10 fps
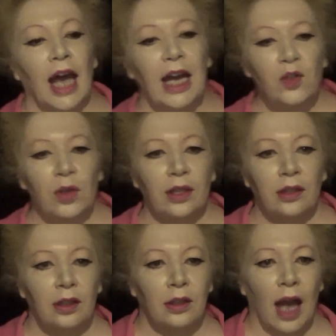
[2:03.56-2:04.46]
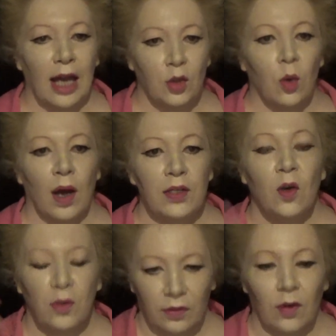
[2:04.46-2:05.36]
Adrian, as always,
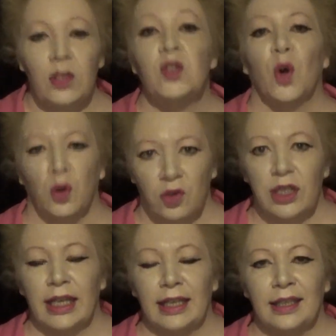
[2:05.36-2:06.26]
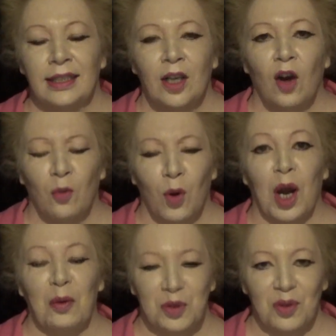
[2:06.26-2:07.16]
offered a very strong critique of what I
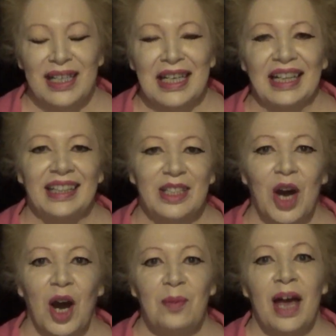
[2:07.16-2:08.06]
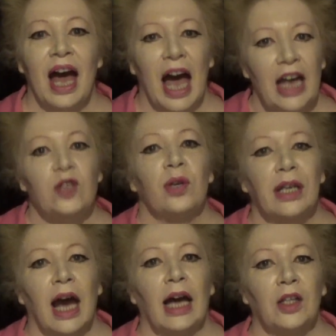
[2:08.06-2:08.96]
was reading at the time. Adrian
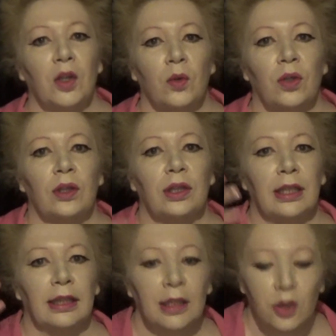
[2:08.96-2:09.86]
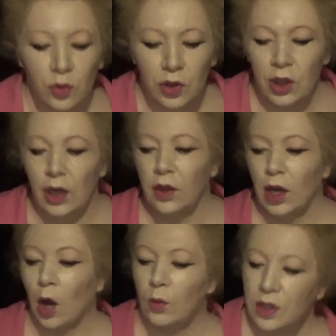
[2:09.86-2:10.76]
argued that the literature that
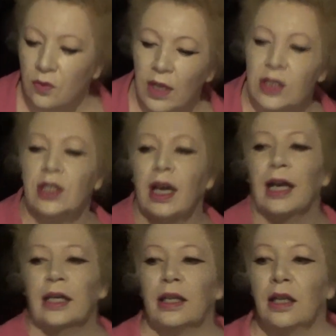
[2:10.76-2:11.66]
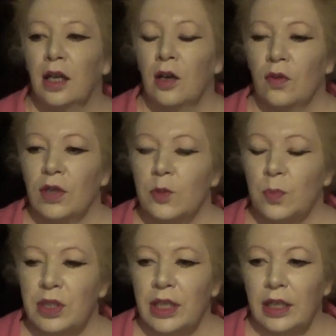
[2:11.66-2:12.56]
I was investigating for this
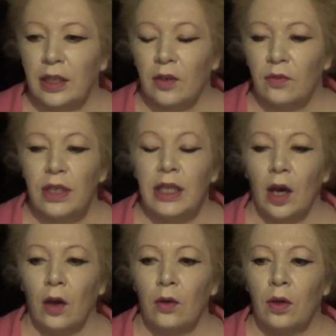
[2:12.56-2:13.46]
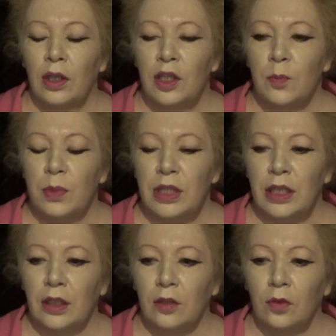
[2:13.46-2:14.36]
particular video, this
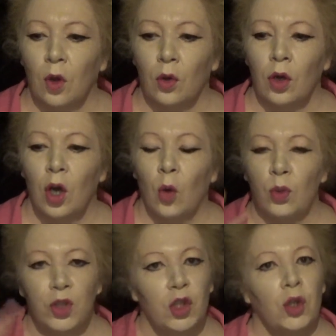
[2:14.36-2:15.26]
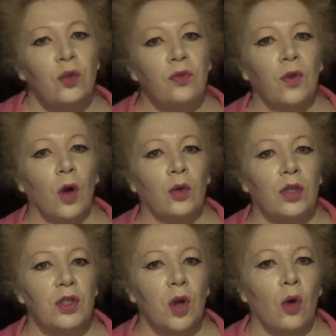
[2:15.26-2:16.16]
particular vlog, was too
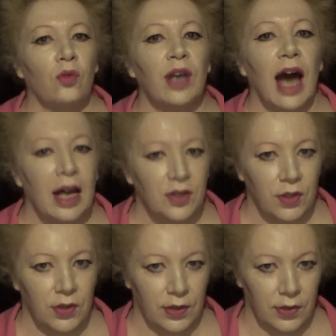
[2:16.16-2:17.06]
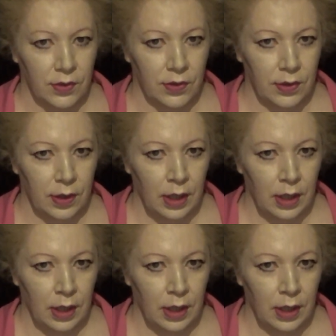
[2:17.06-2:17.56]
focused on narcissists.